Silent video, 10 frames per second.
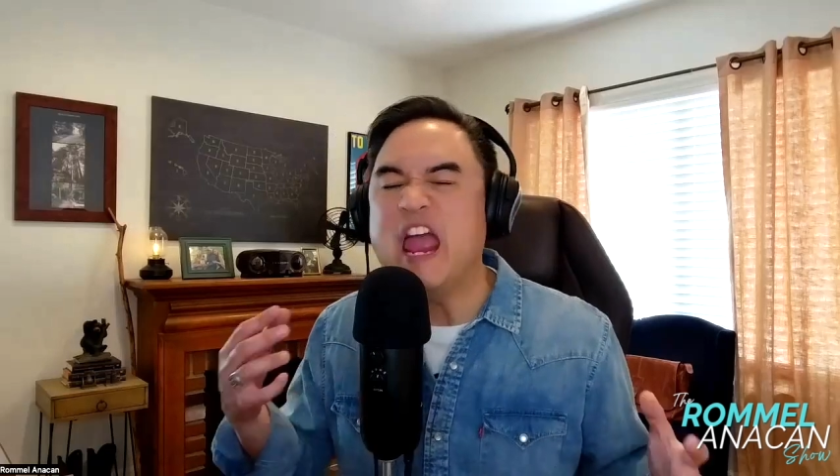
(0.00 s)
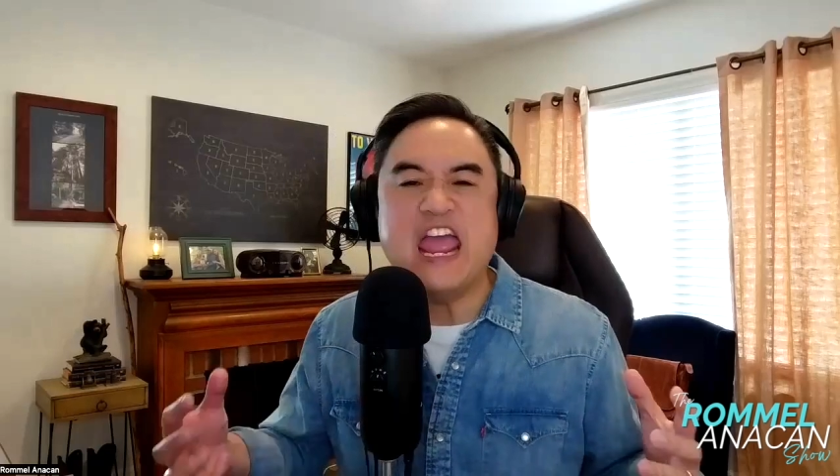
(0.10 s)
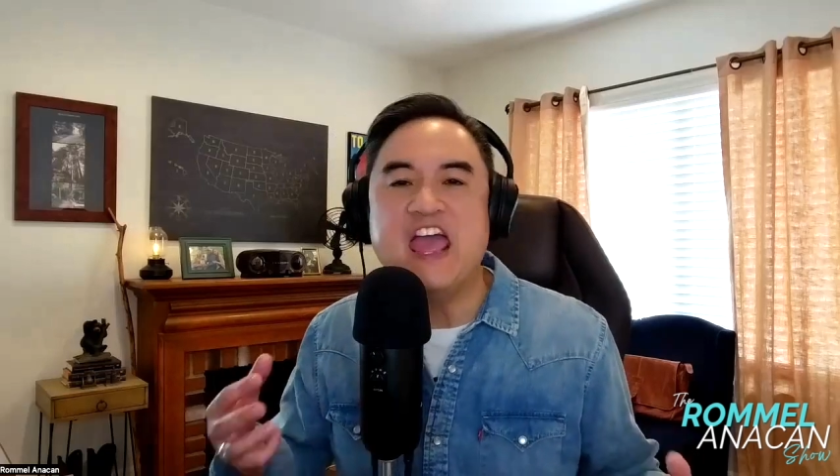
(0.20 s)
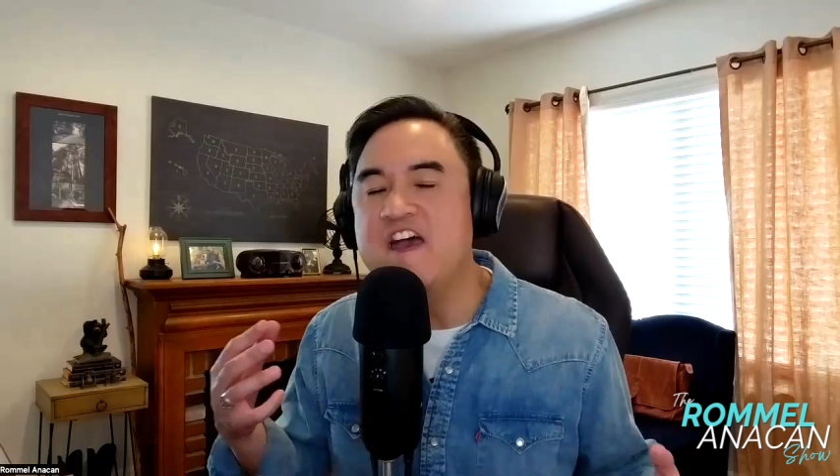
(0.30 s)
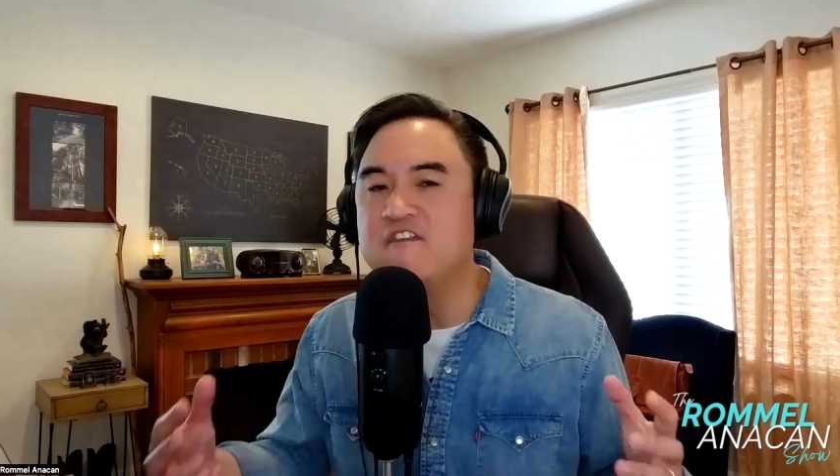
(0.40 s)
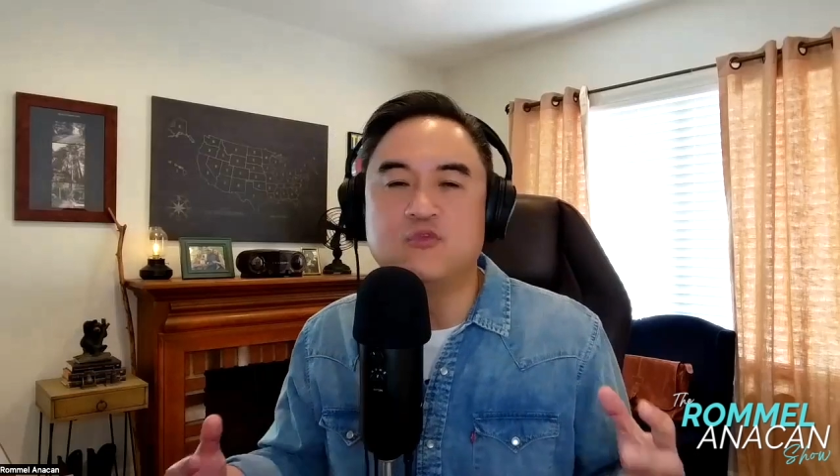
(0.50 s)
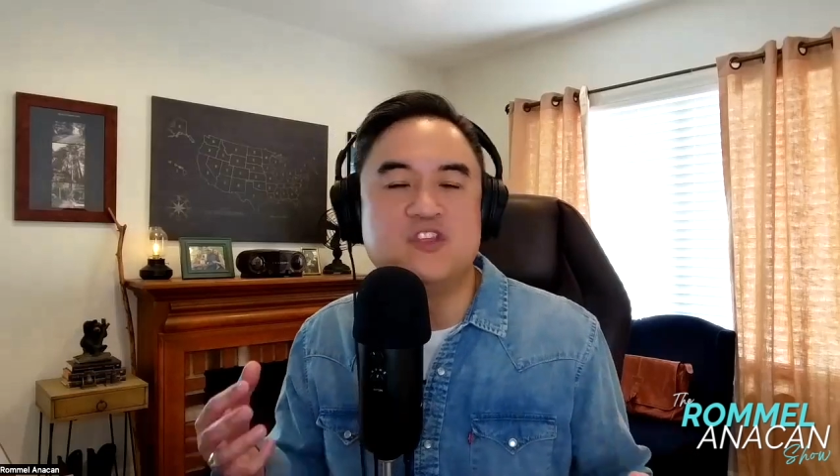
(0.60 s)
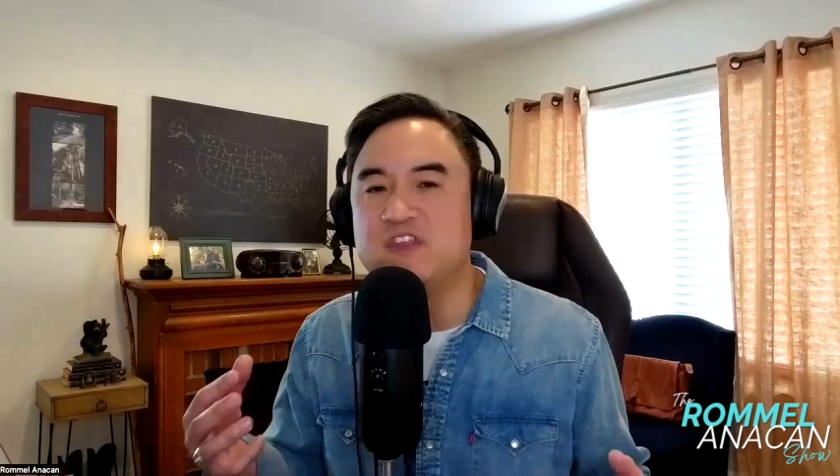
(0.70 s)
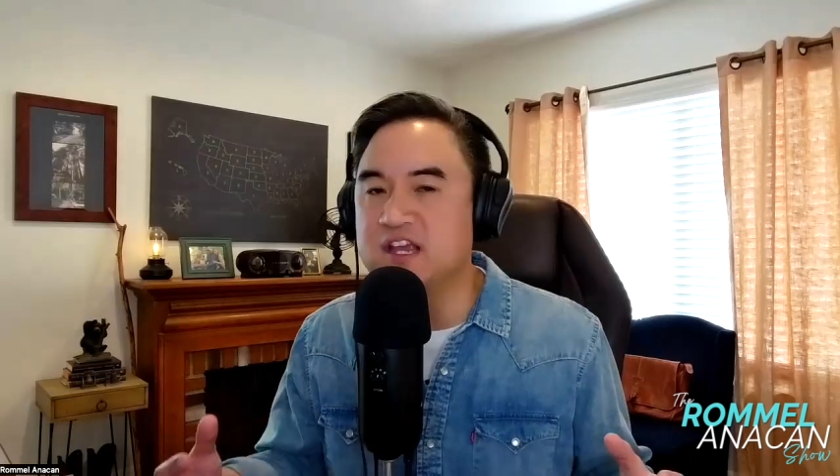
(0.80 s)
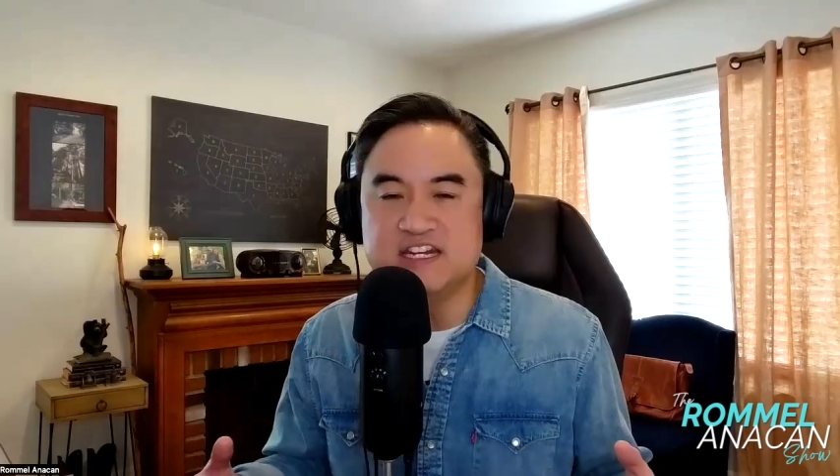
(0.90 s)

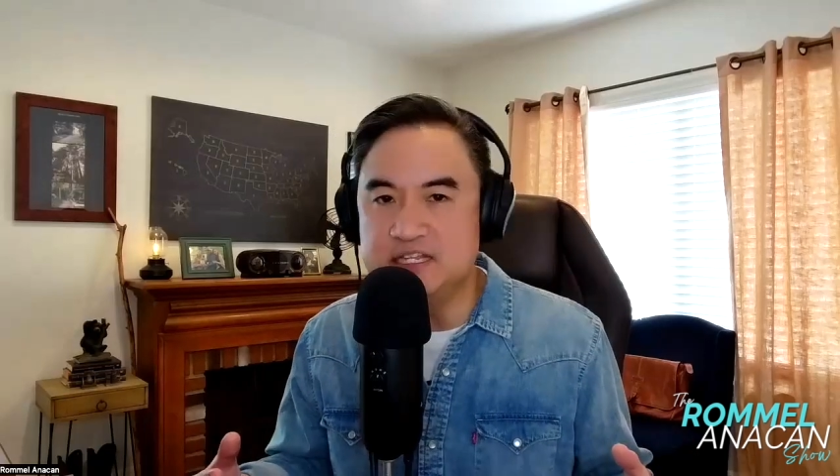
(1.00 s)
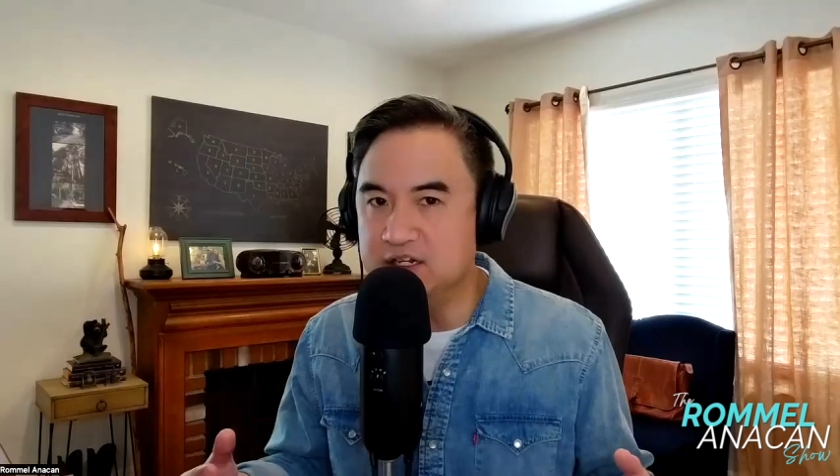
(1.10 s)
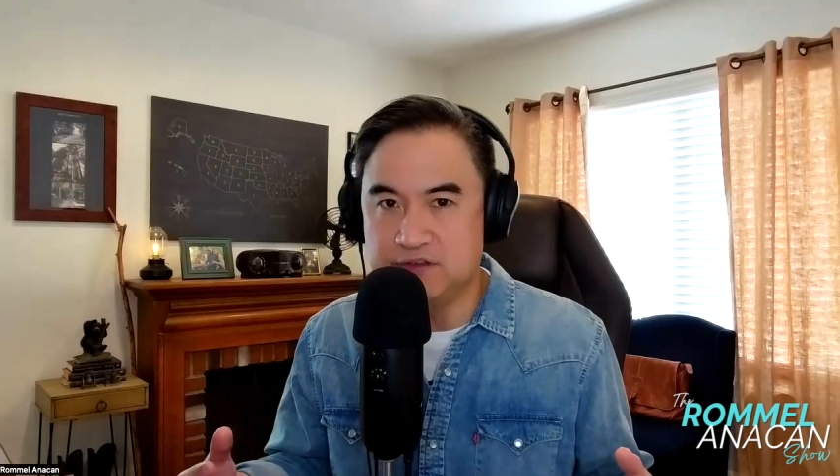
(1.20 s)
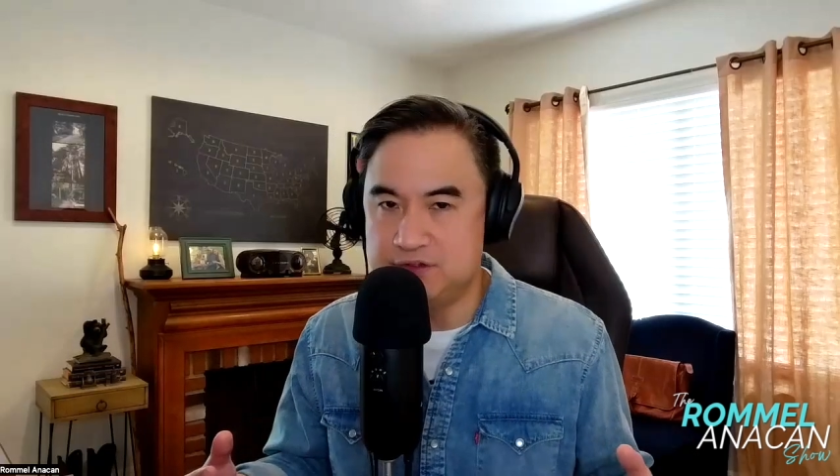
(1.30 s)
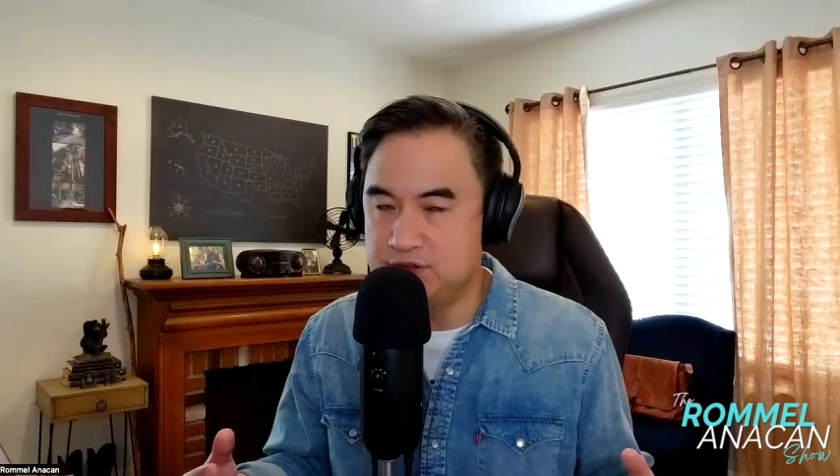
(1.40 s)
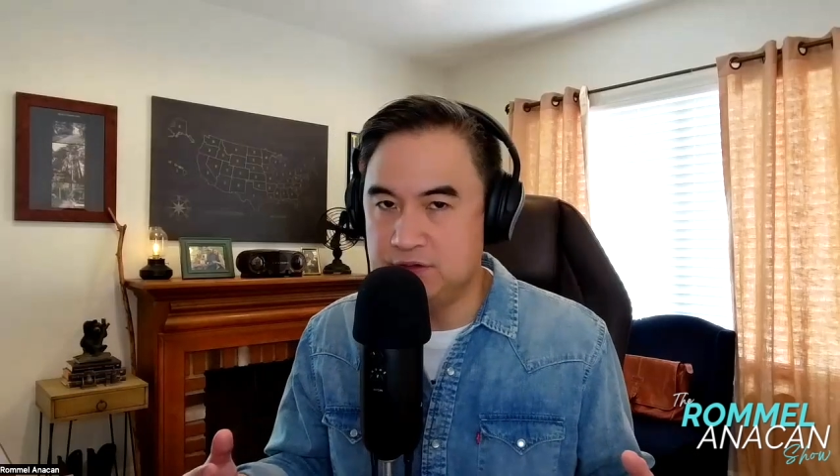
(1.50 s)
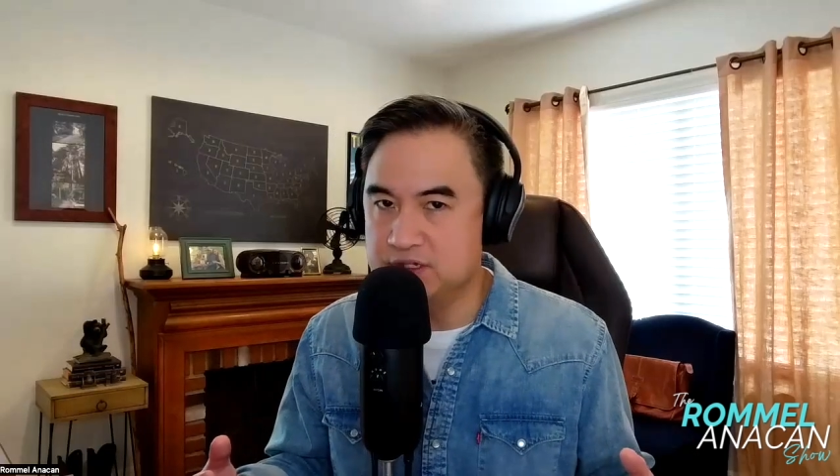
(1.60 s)
everything I needed to do